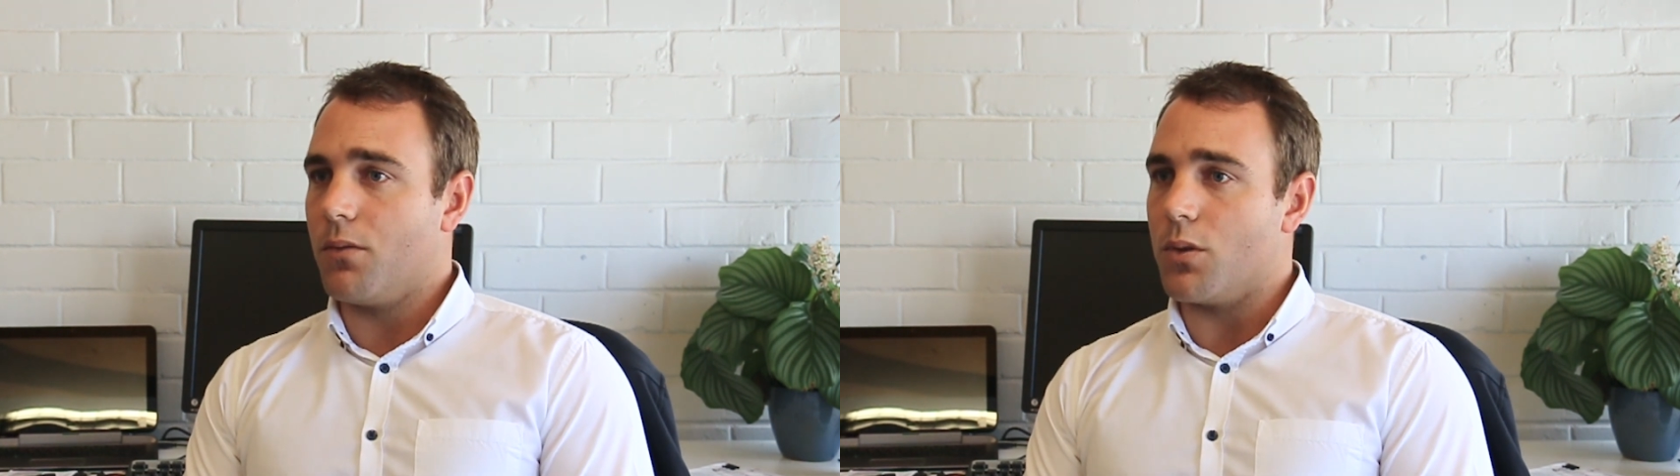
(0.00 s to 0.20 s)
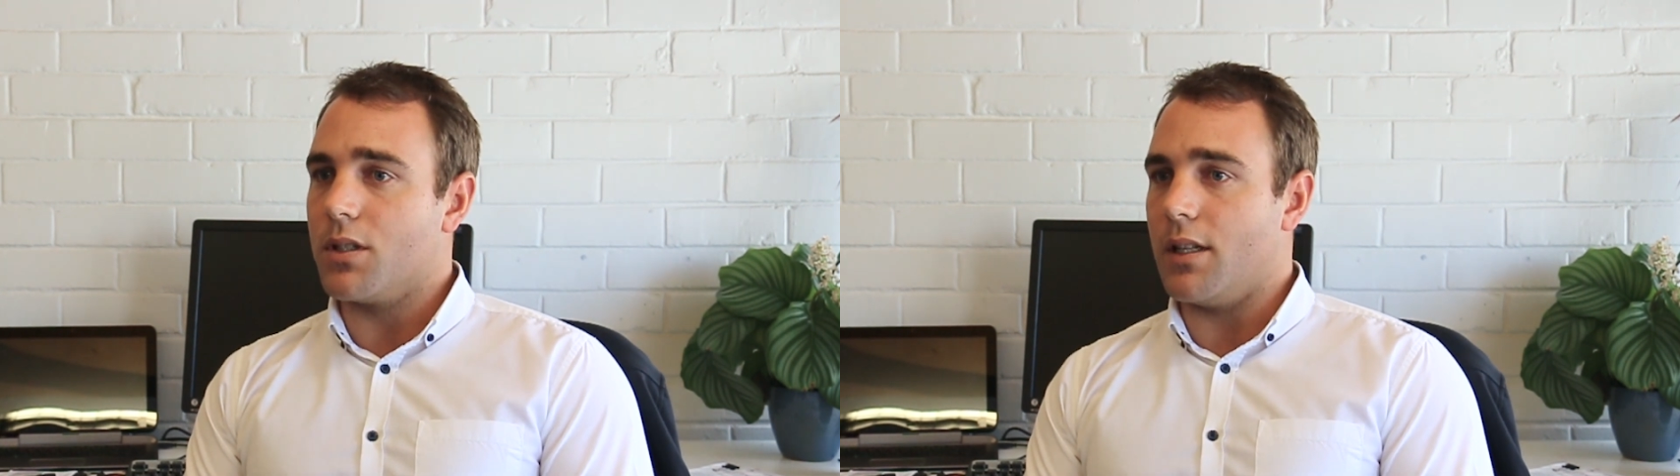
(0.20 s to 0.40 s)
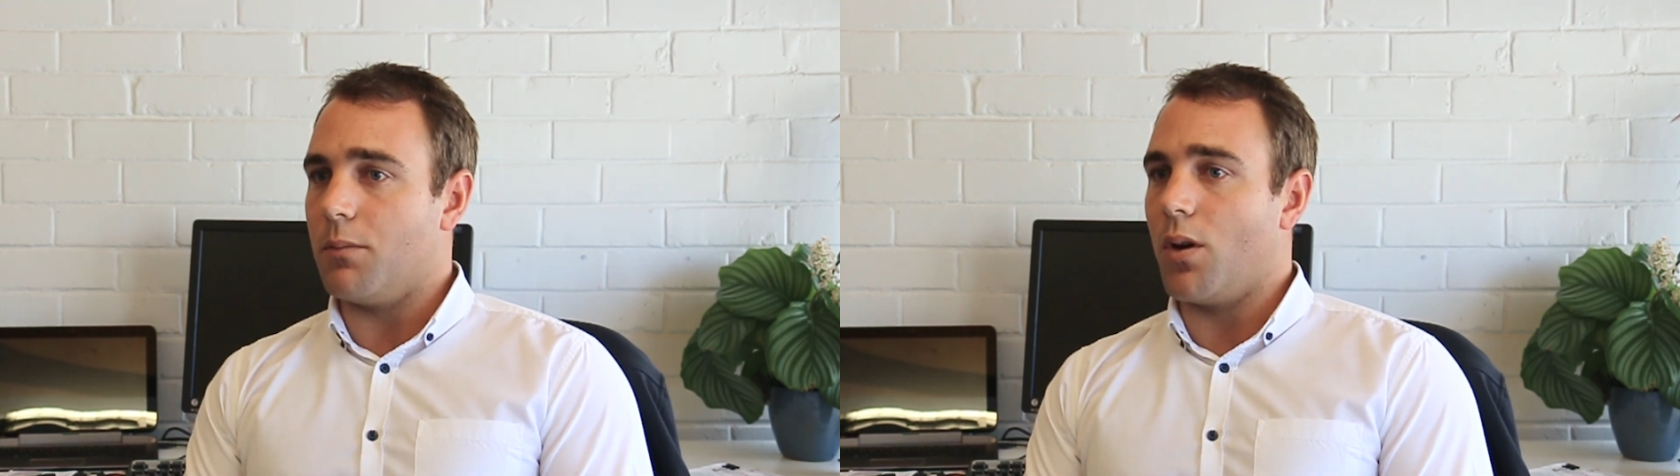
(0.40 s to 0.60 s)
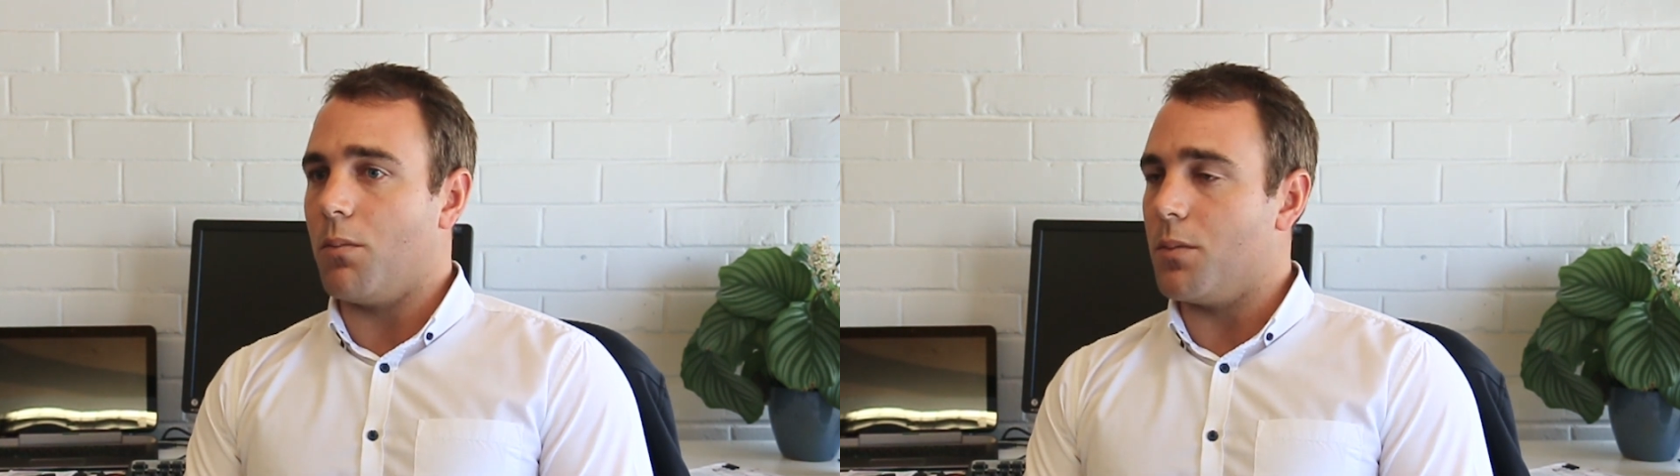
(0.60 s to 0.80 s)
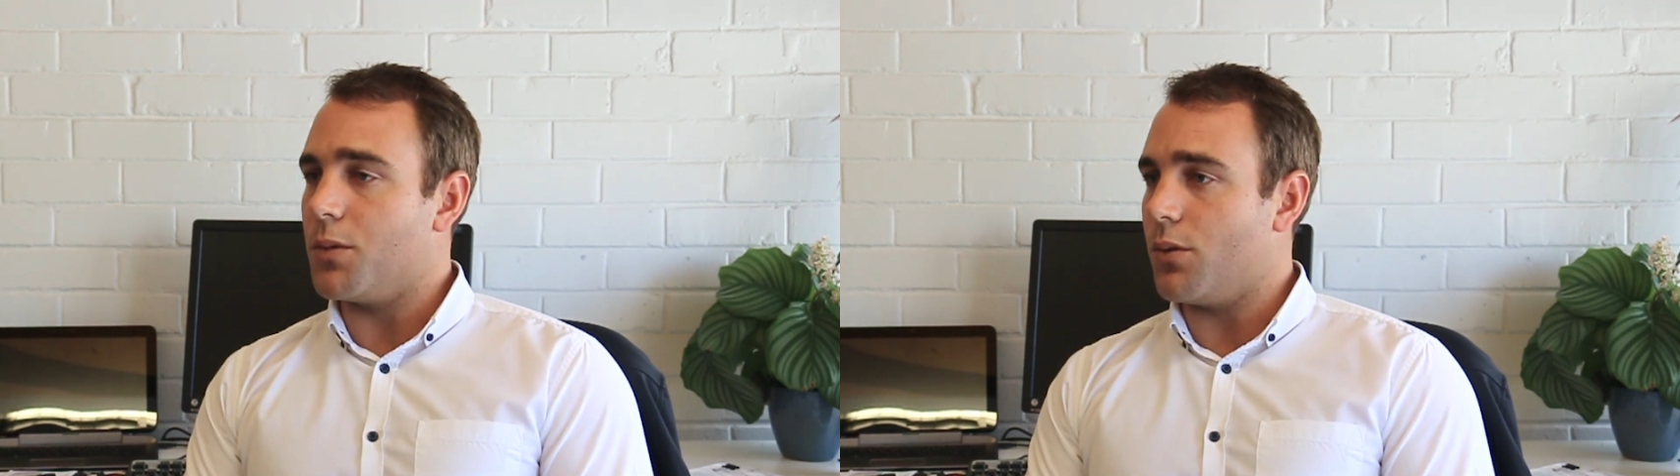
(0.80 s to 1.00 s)
Foreseeing
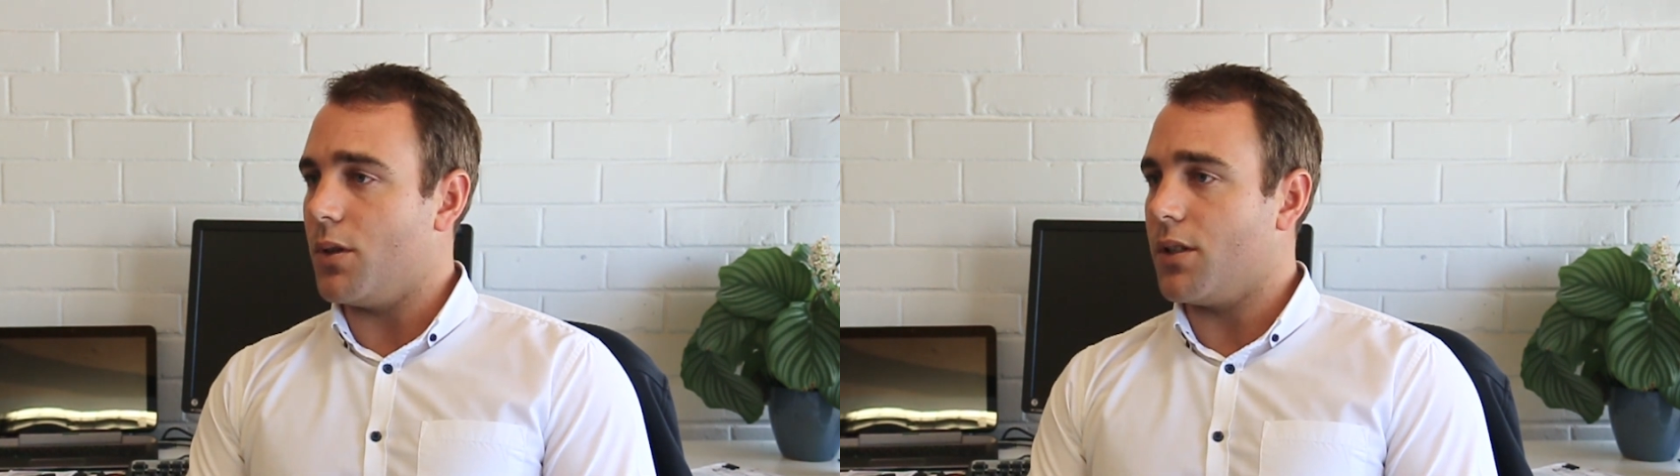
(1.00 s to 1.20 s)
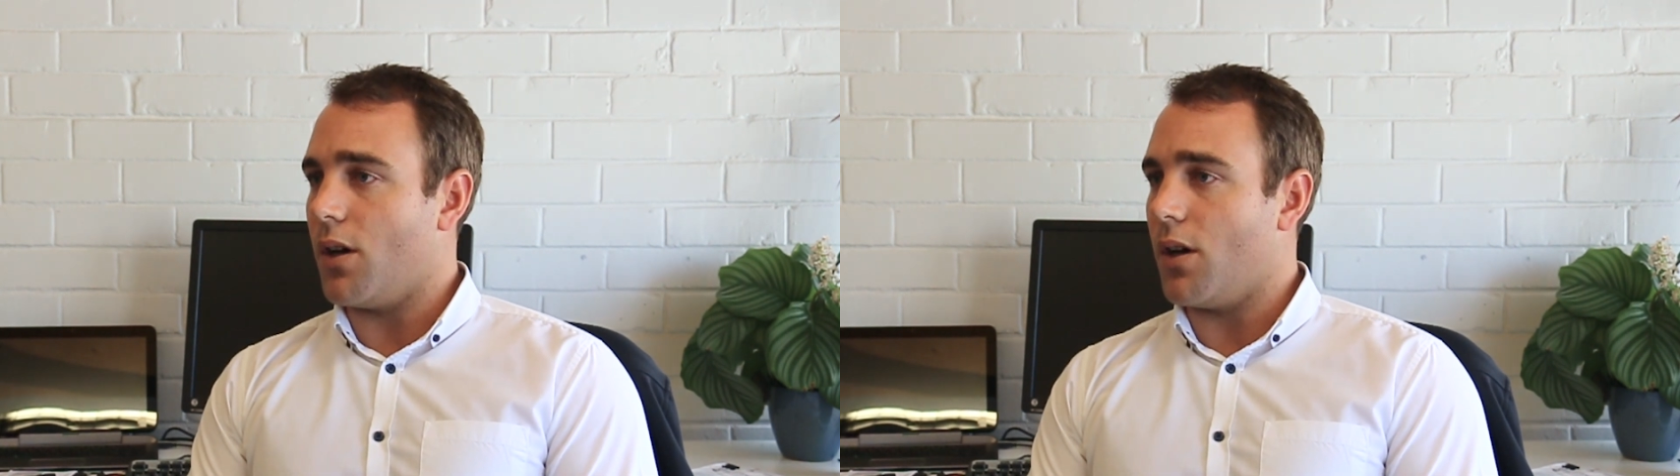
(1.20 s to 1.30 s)
problems always